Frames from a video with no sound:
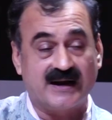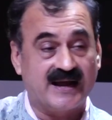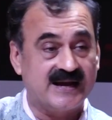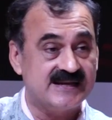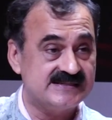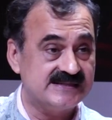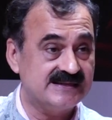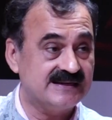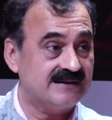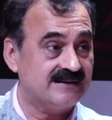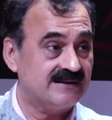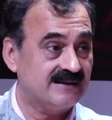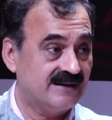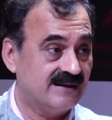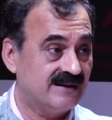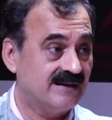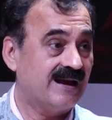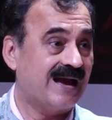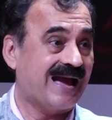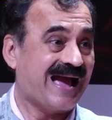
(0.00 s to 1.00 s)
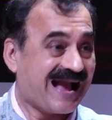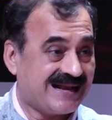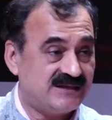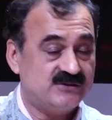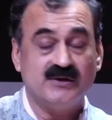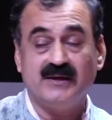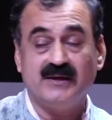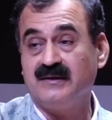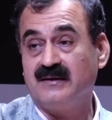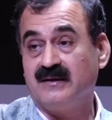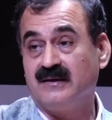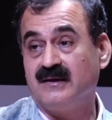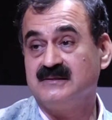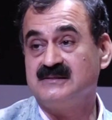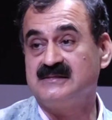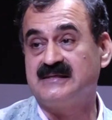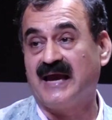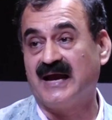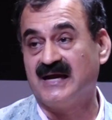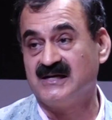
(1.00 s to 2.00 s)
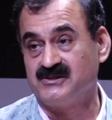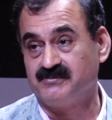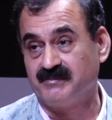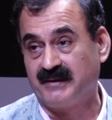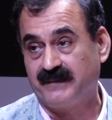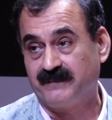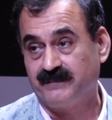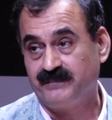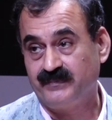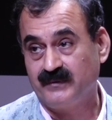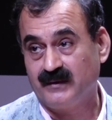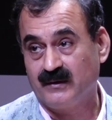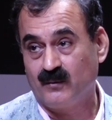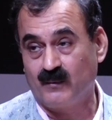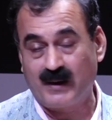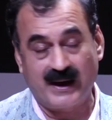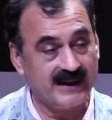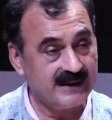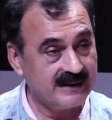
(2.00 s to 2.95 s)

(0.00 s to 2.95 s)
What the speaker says: I see on the horizon actually scares me.